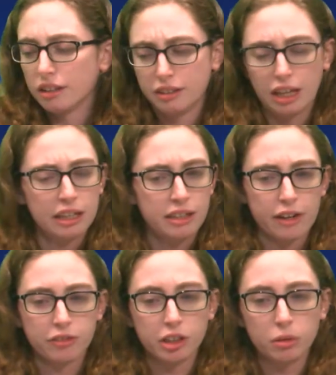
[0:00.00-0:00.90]
They
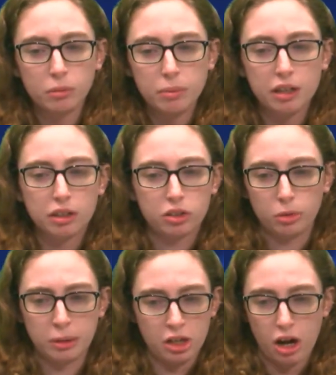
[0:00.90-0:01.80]
definitely would be
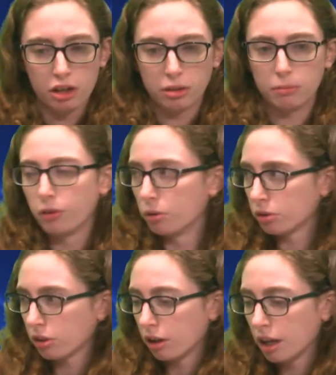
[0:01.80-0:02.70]
stupid not to
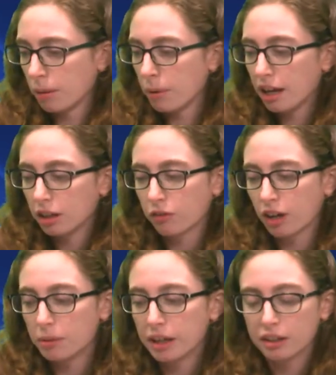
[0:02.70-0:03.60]
focus on him. And it's
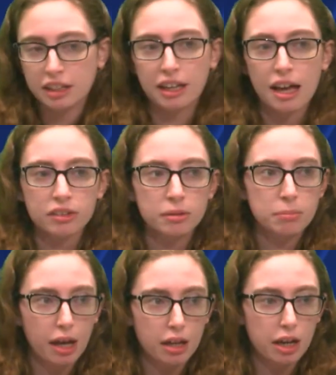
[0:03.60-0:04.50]
funny because he hasn't
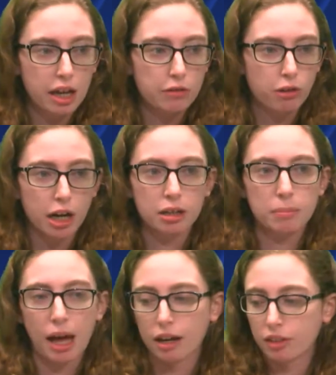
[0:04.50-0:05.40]
been a running
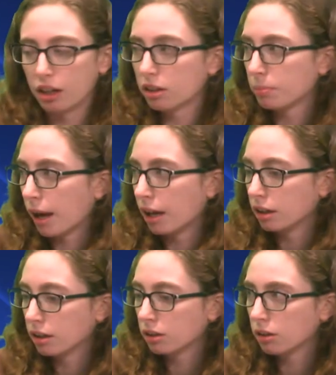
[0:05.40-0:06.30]
back that has
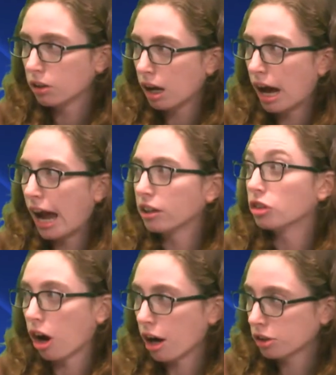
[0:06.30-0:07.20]
been highly
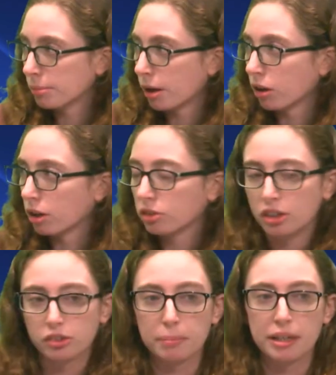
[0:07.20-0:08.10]
talked about all
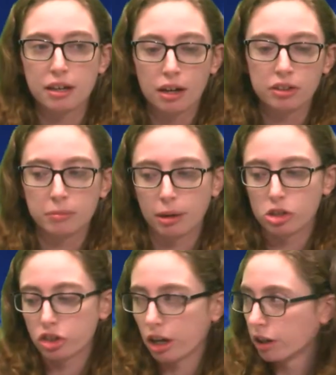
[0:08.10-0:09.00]
season because he's been
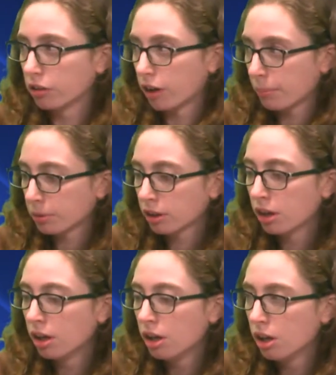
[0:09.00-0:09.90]
sharing reps
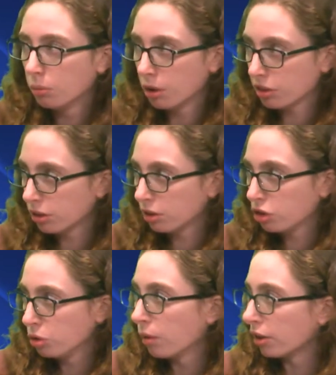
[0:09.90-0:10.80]
with
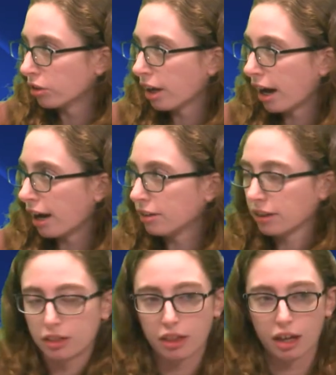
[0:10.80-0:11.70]
2 other guys
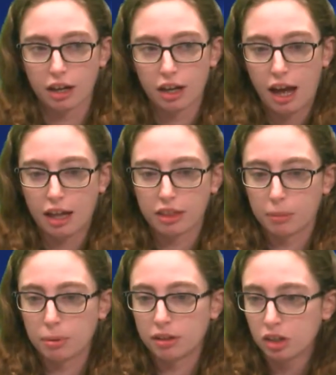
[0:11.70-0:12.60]
at the
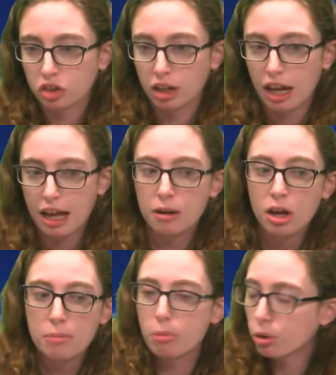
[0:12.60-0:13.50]
position, and
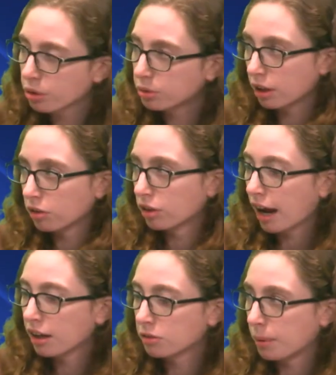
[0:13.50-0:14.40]
both those other
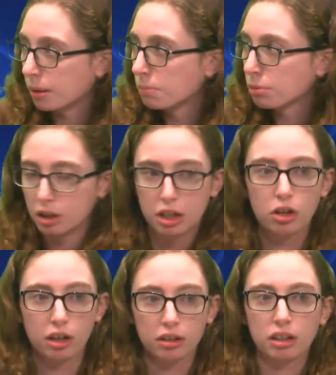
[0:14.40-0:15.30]
guys have been pretty
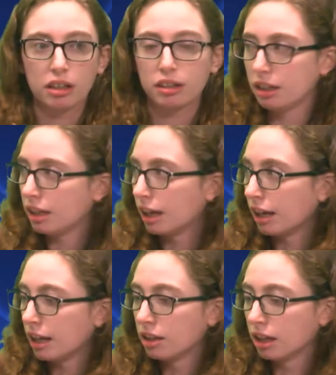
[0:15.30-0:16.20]
good at succeeding
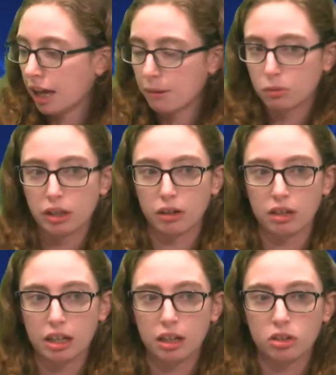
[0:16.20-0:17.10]
in the games when they are
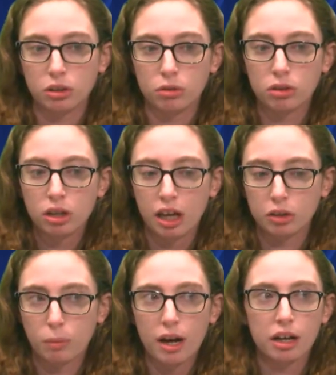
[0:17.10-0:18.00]
needed to
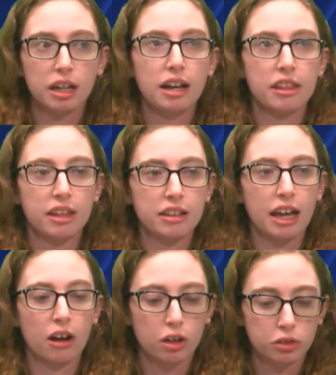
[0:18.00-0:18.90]
as well. And I think
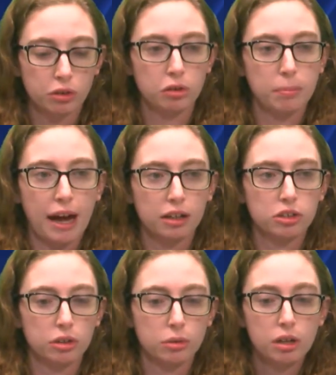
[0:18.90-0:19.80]
that also goes back
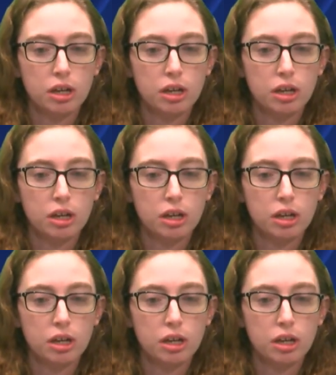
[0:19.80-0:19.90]
to